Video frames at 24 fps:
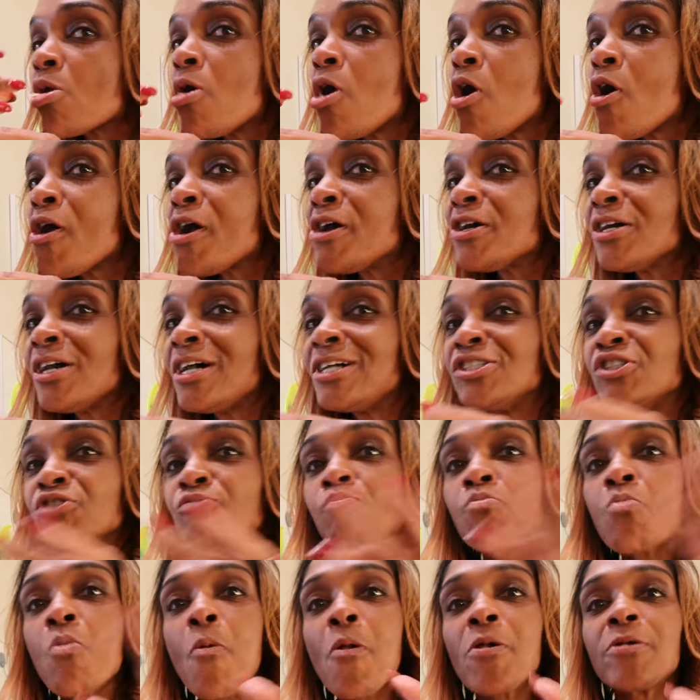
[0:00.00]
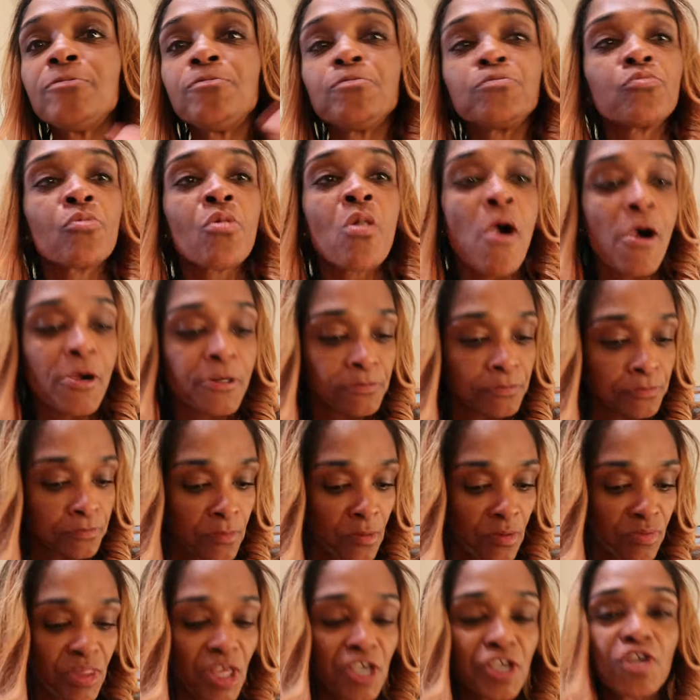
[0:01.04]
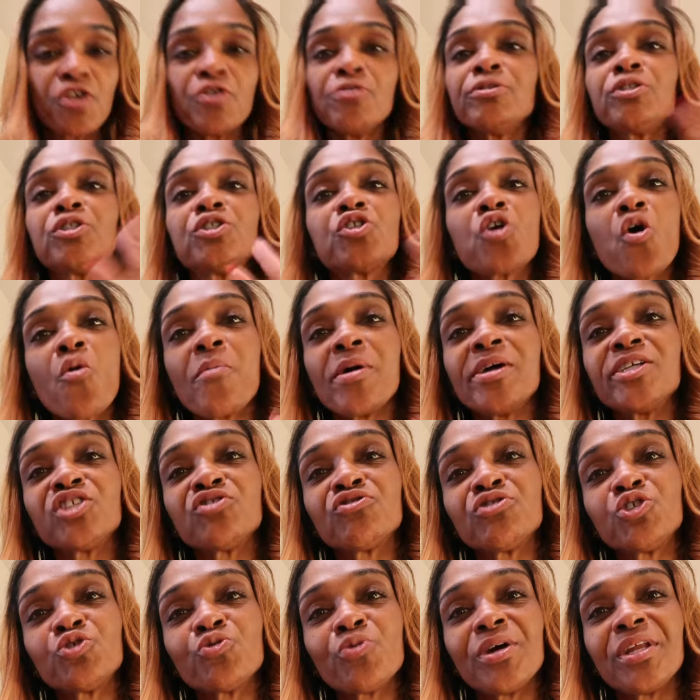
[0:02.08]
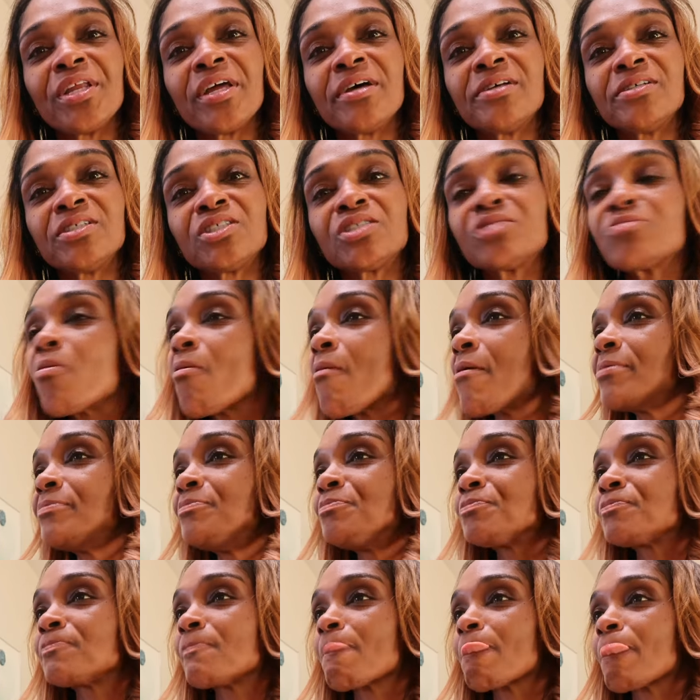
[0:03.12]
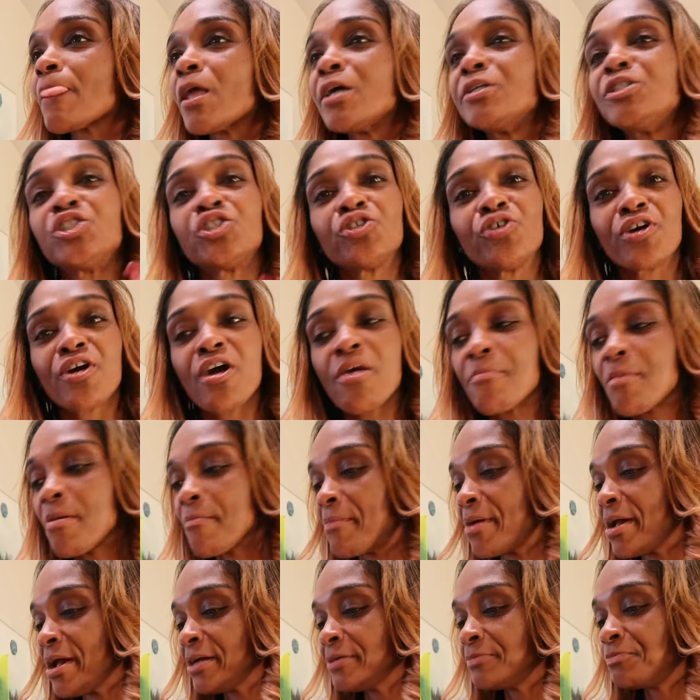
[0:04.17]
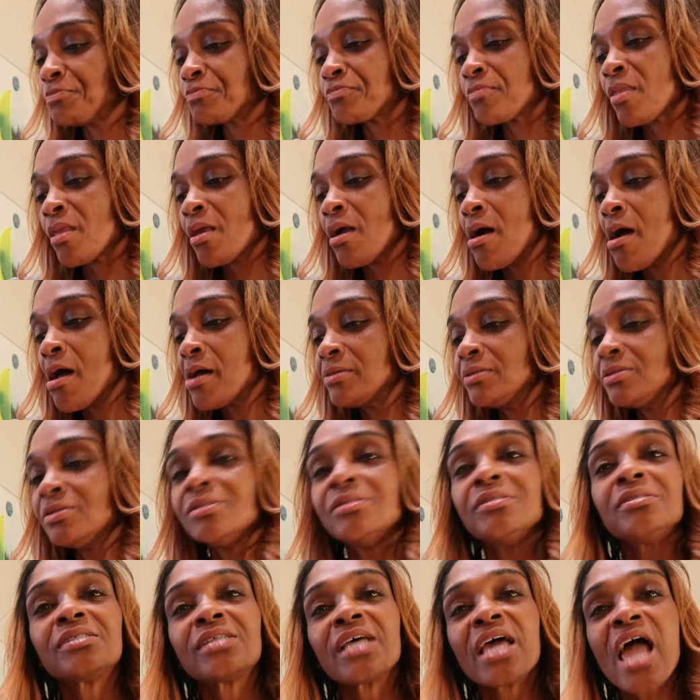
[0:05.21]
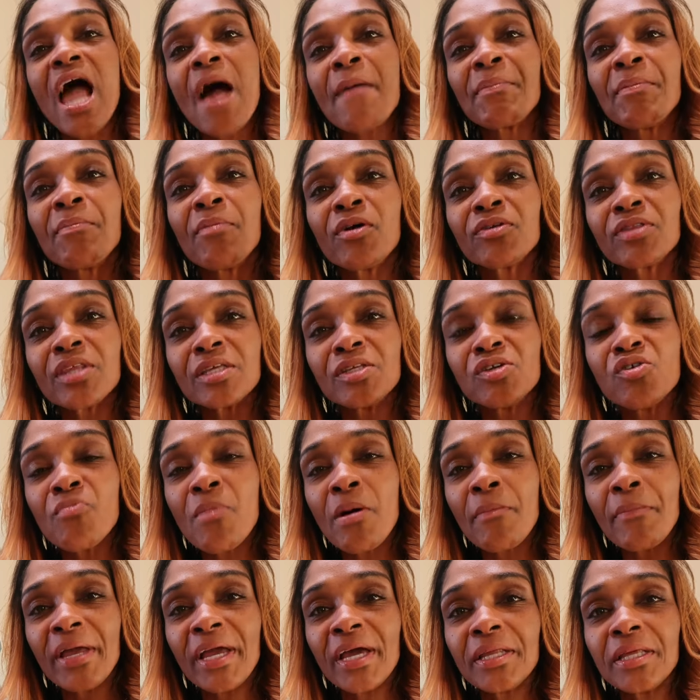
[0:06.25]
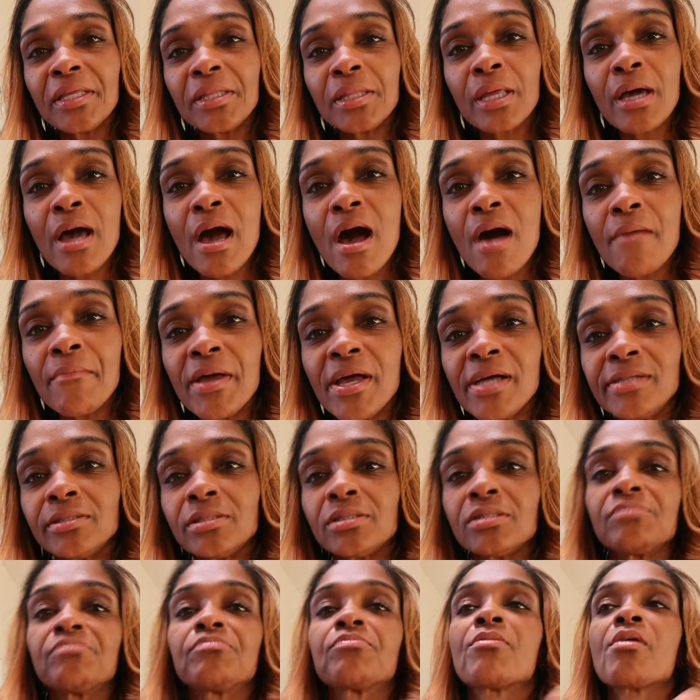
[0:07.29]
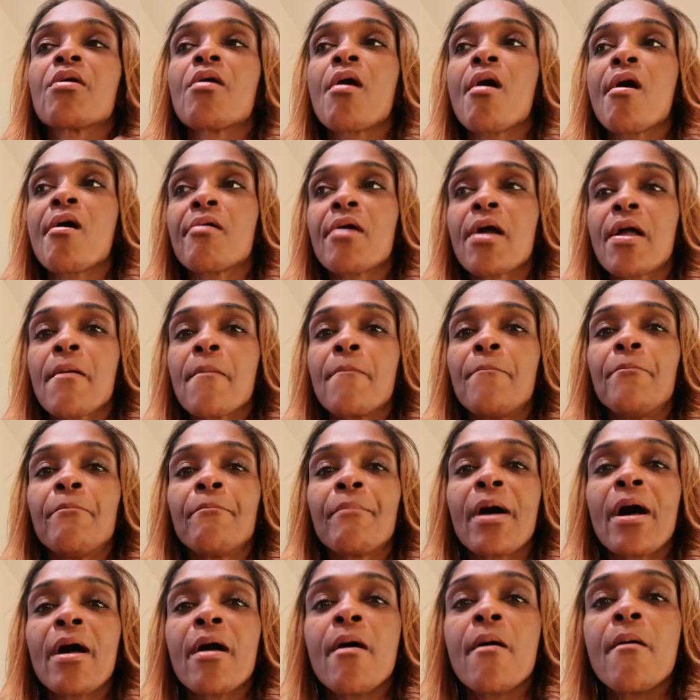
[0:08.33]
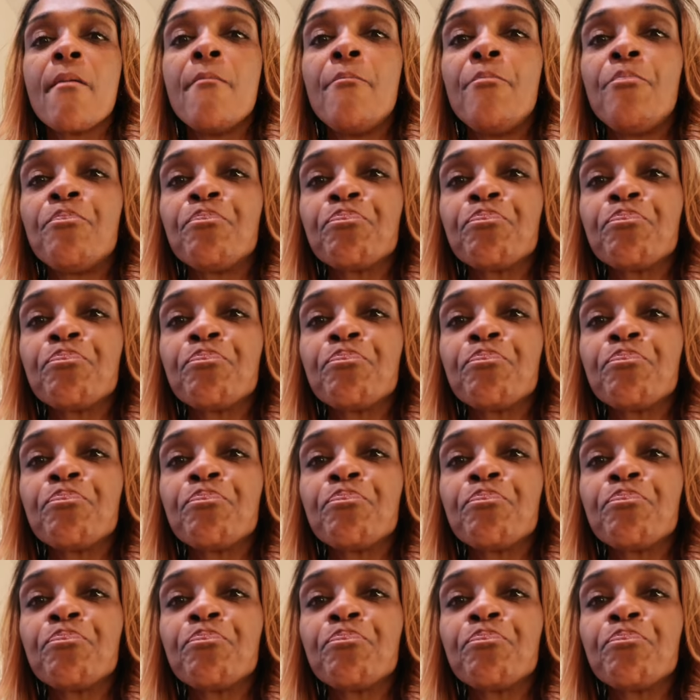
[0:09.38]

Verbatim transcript: All right, guys. Thank you so much for joining us during our mukbang. Say happy birthday to my man in the comments. All right, bye.